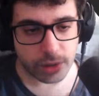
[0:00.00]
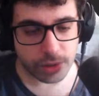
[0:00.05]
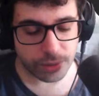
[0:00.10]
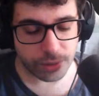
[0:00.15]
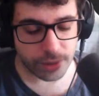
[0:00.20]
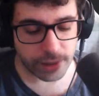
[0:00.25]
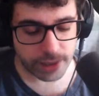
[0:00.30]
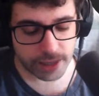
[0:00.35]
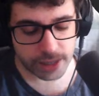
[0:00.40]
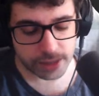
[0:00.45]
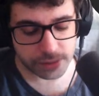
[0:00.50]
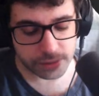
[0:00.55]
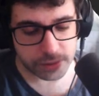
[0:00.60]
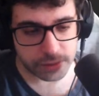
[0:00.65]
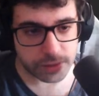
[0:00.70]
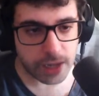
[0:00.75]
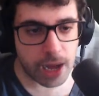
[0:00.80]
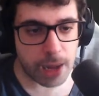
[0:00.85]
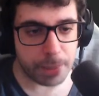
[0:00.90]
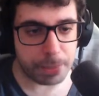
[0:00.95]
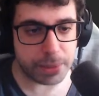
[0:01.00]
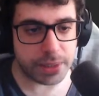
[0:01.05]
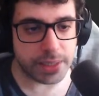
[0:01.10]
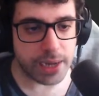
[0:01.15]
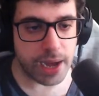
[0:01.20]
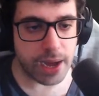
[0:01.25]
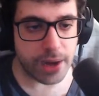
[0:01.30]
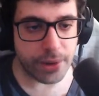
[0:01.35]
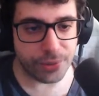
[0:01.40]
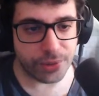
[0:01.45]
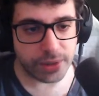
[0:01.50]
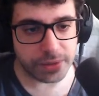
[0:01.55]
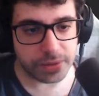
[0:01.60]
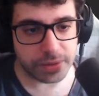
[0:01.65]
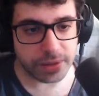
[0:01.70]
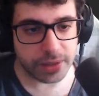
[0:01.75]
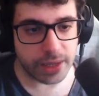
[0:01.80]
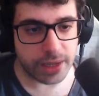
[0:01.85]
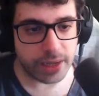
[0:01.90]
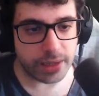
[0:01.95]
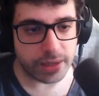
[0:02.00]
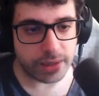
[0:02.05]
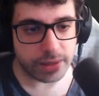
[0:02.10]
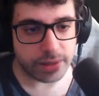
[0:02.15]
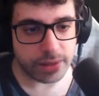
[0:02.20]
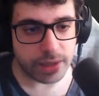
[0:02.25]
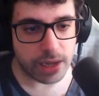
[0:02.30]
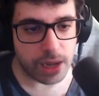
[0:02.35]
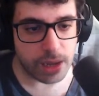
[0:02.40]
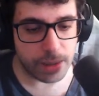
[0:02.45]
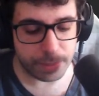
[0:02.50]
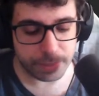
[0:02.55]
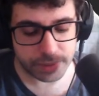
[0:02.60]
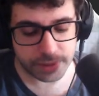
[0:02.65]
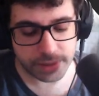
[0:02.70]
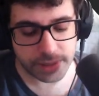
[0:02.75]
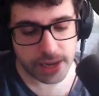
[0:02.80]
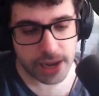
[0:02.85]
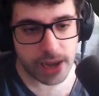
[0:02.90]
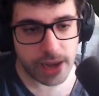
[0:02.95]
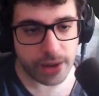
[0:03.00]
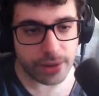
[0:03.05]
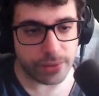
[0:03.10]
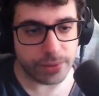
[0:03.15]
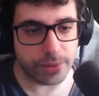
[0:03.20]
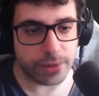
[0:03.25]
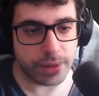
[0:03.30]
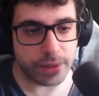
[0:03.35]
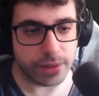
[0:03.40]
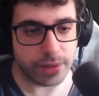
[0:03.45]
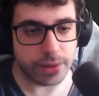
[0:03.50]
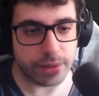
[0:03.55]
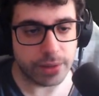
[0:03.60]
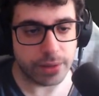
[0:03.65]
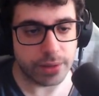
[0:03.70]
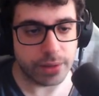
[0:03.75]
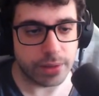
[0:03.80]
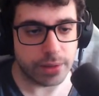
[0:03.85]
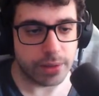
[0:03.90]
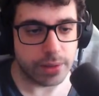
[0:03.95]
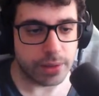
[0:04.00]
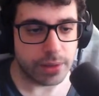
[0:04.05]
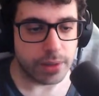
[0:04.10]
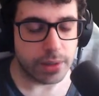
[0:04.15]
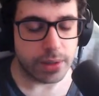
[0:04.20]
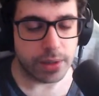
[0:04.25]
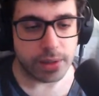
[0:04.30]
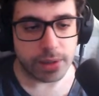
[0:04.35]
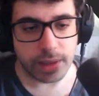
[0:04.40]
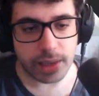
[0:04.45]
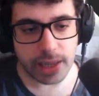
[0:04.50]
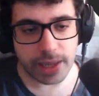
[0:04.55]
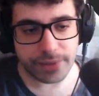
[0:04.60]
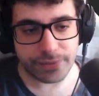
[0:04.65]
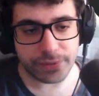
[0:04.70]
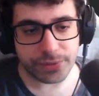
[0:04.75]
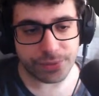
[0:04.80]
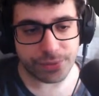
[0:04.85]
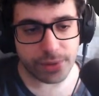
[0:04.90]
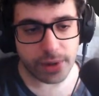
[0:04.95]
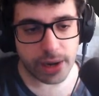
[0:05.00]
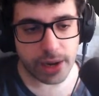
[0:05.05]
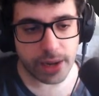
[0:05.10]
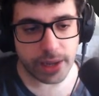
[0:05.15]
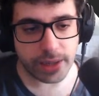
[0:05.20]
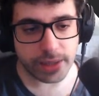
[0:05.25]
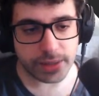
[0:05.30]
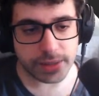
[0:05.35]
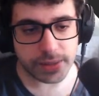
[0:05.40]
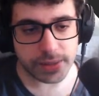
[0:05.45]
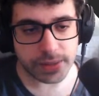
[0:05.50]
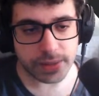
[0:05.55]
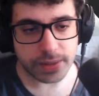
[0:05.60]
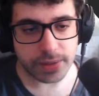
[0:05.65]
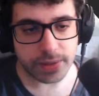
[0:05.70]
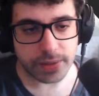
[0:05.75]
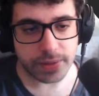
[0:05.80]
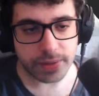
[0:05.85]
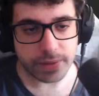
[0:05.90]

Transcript: Although I guess it's up, down, isn't it? Up, down, left, right.